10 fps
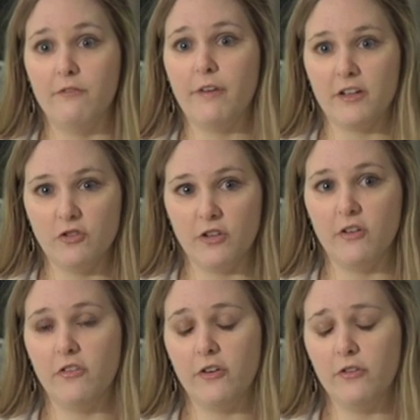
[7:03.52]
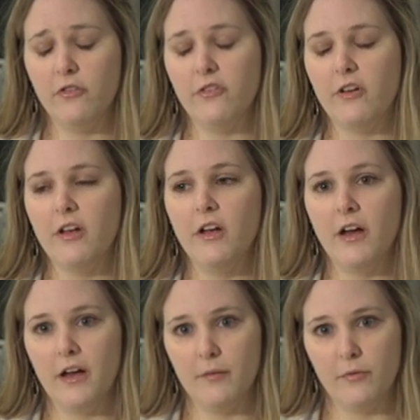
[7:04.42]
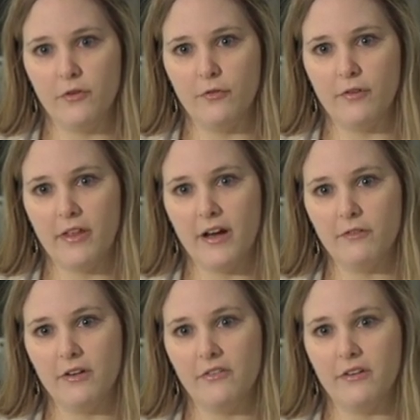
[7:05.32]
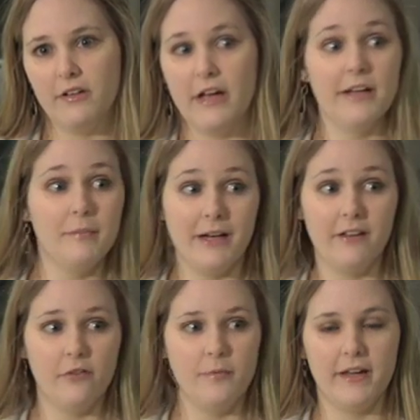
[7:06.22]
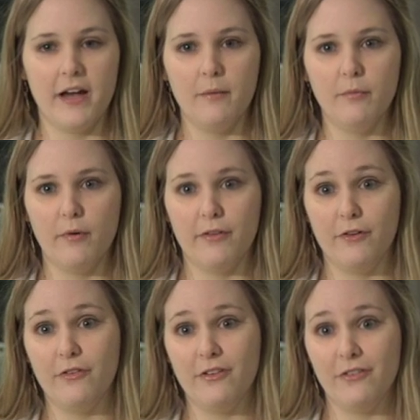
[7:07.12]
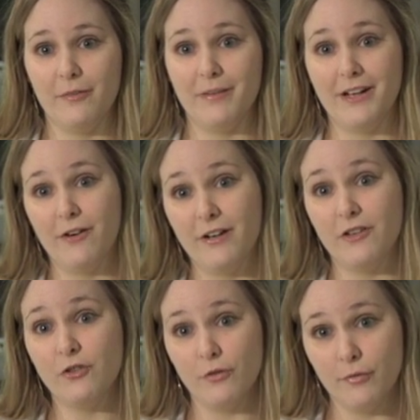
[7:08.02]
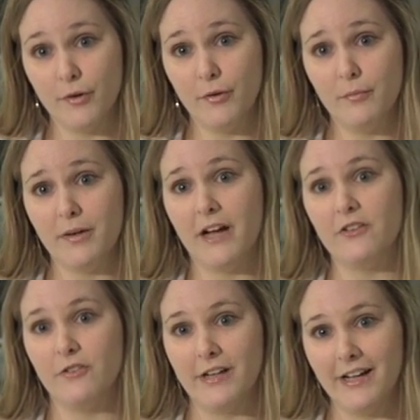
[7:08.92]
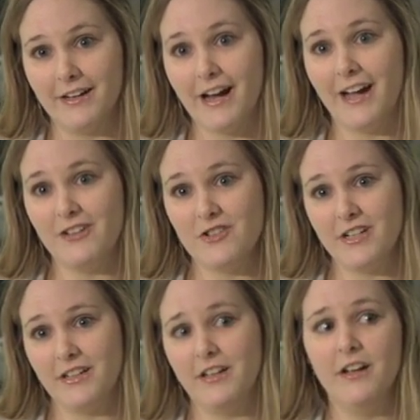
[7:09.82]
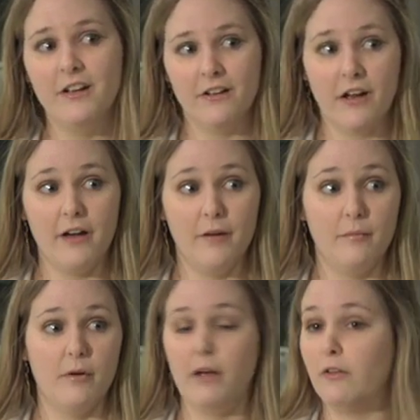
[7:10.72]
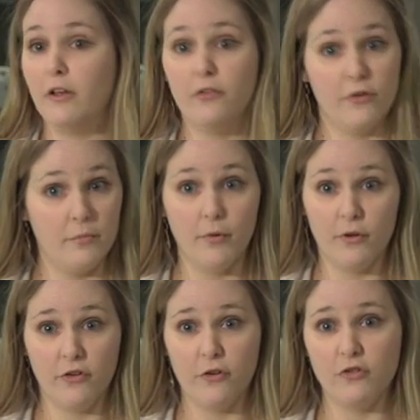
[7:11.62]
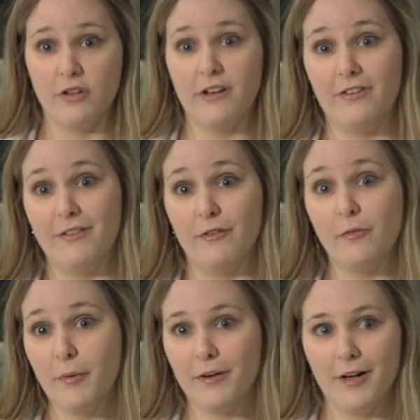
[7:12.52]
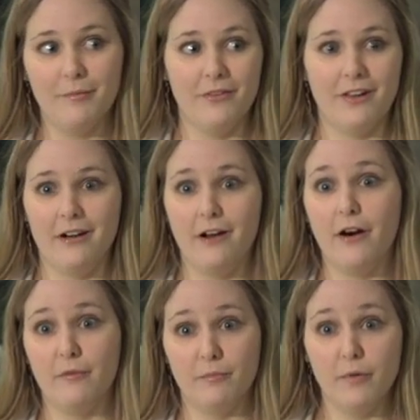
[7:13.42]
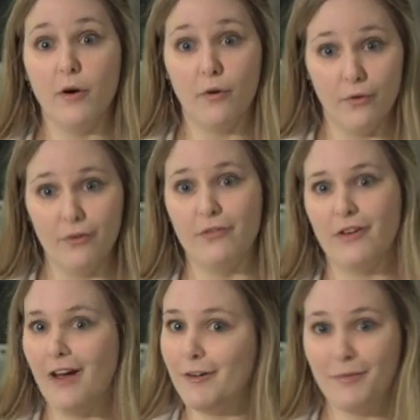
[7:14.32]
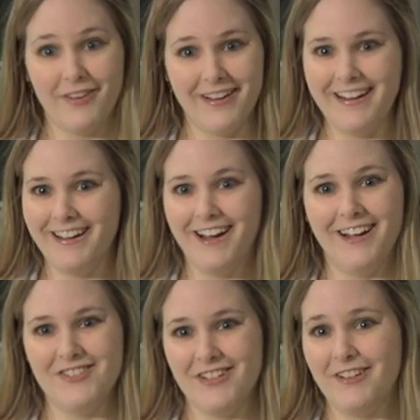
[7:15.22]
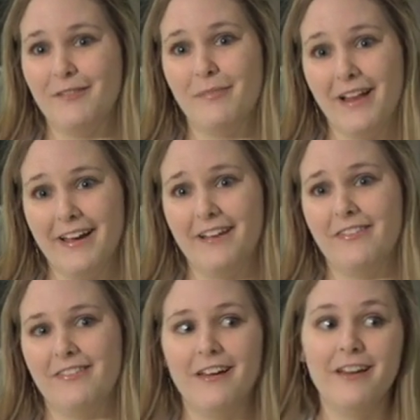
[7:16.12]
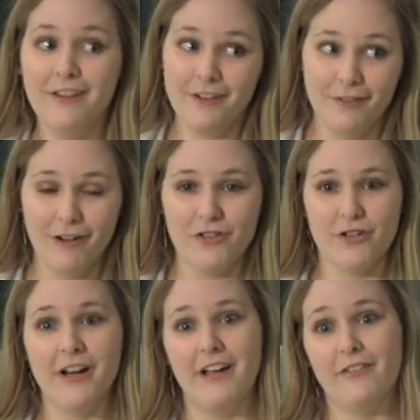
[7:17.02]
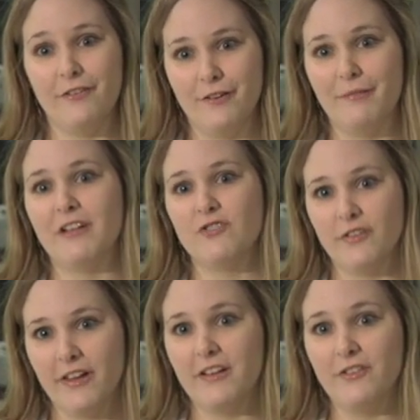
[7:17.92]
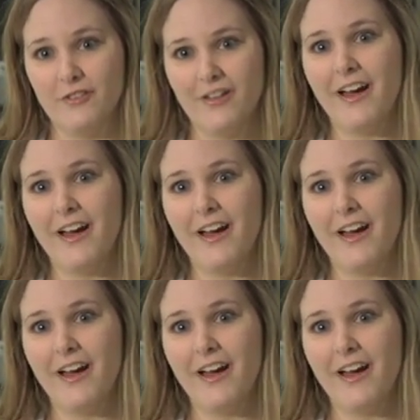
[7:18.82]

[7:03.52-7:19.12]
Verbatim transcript: infection concerns. Um, so for that reason, anybody can speak up, whether you see somebody going into a room, not doing hand hygiene. Um, a support associate has even spoken up and said, our goal is one hundred percent hand hygiene compliance. You didn't wash your hands, you want to make sure that you do